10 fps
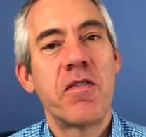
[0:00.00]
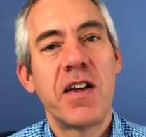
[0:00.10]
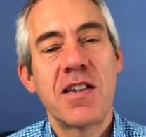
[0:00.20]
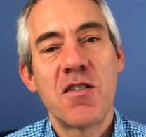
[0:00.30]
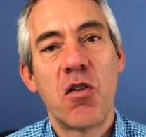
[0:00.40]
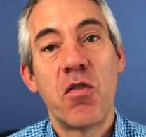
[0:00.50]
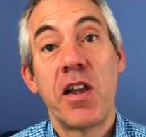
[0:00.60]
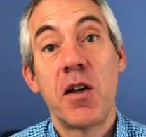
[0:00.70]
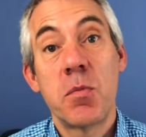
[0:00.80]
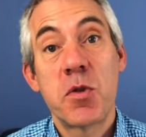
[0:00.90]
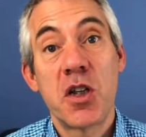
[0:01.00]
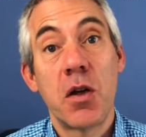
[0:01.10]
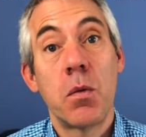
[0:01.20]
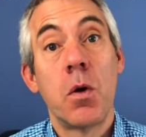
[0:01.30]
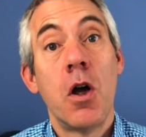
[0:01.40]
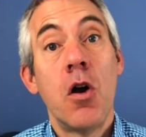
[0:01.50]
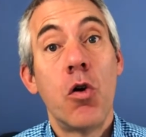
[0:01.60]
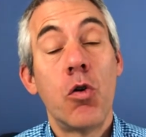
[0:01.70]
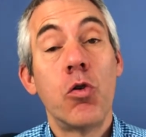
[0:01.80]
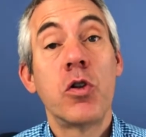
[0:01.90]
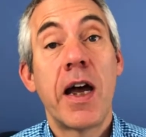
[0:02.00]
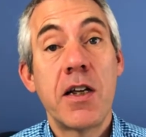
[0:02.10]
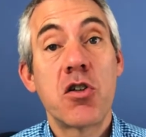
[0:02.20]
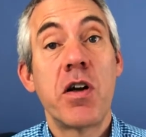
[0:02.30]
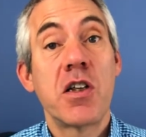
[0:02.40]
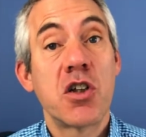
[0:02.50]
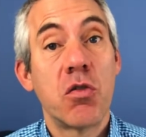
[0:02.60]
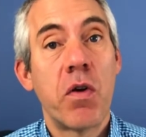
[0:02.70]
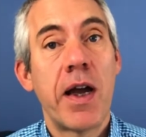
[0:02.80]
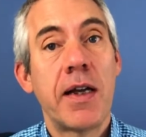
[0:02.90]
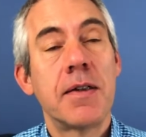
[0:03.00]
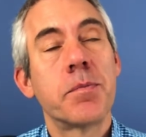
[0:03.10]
It's not really up to all-day torrential rain.